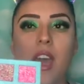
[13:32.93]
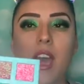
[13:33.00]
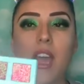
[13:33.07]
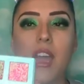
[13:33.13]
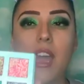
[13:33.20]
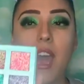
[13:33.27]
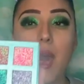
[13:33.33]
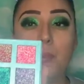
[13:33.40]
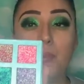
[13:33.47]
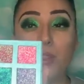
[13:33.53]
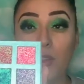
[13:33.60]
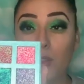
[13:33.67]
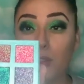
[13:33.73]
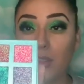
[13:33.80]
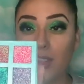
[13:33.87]
I
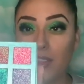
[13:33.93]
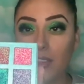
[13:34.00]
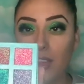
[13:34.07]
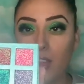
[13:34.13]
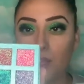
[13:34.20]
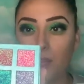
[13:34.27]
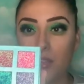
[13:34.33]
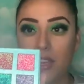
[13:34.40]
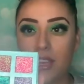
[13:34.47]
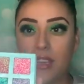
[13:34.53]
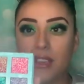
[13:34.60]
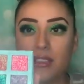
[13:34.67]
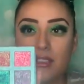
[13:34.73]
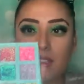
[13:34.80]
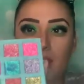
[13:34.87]
absolutely love
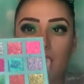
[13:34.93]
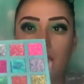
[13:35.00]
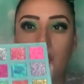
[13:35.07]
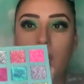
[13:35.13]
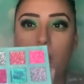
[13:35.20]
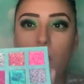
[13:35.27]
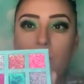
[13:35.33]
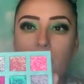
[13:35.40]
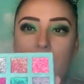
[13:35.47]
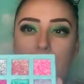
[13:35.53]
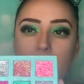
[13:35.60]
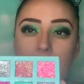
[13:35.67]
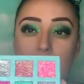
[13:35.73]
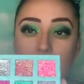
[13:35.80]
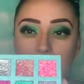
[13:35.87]
these, and I went
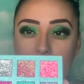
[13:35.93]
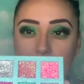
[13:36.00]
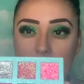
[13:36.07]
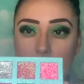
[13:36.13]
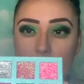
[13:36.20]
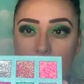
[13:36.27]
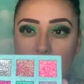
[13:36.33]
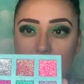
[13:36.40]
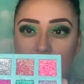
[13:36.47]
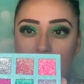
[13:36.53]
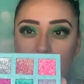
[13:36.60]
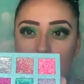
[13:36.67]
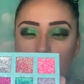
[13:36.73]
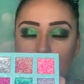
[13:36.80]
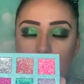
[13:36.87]
ahead and just applied
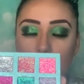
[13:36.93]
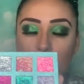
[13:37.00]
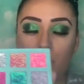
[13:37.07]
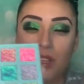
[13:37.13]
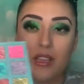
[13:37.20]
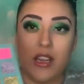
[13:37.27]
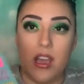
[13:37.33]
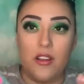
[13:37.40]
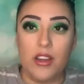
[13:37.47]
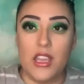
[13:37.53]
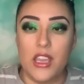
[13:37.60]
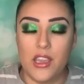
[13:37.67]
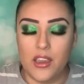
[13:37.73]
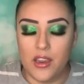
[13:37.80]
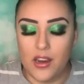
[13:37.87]
this green one down
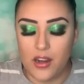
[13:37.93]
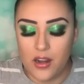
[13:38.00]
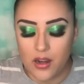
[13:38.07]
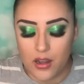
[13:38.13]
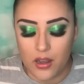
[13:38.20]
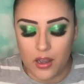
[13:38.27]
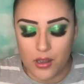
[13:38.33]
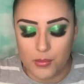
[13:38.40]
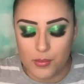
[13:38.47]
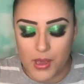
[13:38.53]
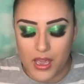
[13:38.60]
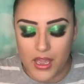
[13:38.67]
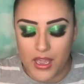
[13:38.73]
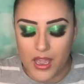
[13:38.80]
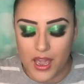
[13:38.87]
here on
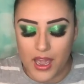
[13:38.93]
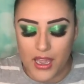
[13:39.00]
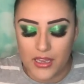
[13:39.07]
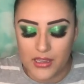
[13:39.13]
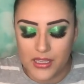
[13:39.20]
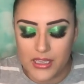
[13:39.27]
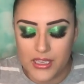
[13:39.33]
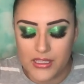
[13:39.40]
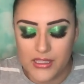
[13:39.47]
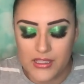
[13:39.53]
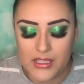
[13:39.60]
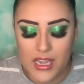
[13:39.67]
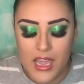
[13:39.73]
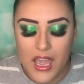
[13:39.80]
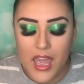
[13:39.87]
my
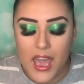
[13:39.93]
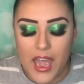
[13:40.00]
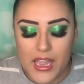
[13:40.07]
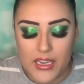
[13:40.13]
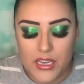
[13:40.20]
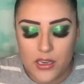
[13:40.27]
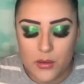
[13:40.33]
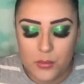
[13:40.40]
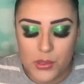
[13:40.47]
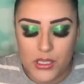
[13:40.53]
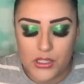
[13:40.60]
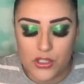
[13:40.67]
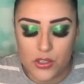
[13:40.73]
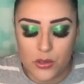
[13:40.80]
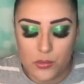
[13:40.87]
eyelids. I didn't
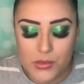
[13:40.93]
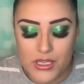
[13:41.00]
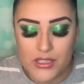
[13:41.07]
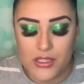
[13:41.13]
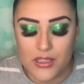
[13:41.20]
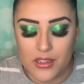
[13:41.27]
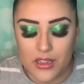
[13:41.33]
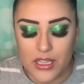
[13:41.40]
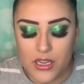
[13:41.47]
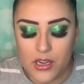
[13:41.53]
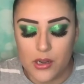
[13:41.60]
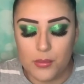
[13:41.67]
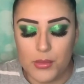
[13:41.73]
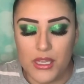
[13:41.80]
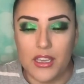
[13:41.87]
put too much
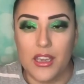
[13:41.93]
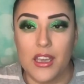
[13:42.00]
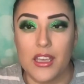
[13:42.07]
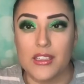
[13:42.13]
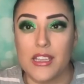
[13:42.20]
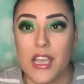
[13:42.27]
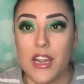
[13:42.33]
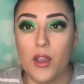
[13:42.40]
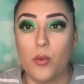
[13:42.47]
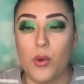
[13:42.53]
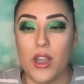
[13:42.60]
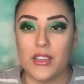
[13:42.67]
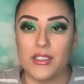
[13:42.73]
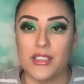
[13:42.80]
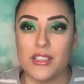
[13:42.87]
glitter because I didn't
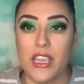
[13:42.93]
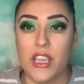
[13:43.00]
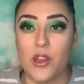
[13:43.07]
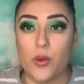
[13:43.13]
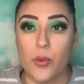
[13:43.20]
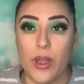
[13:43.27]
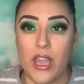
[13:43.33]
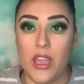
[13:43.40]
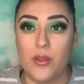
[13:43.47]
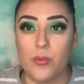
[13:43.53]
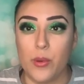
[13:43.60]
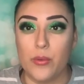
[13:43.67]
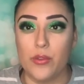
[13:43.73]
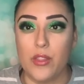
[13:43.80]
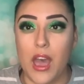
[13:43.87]
want to take away
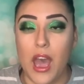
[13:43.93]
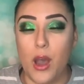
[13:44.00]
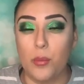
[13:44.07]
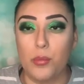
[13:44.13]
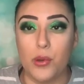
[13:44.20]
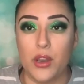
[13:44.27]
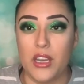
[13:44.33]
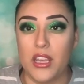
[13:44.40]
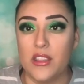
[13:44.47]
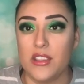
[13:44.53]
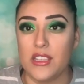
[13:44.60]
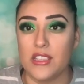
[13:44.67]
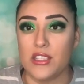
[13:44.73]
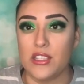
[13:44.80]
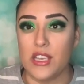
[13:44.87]
from how pretty
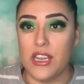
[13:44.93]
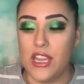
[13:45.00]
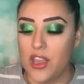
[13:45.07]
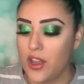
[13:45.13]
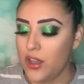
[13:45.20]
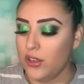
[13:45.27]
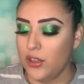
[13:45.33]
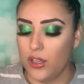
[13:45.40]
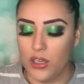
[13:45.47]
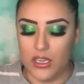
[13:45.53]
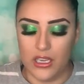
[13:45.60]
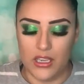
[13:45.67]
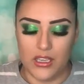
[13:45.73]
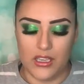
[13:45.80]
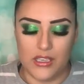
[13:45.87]
this neon
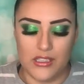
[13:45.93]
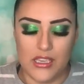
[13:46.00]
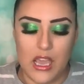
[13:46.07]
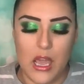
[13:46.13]
look is.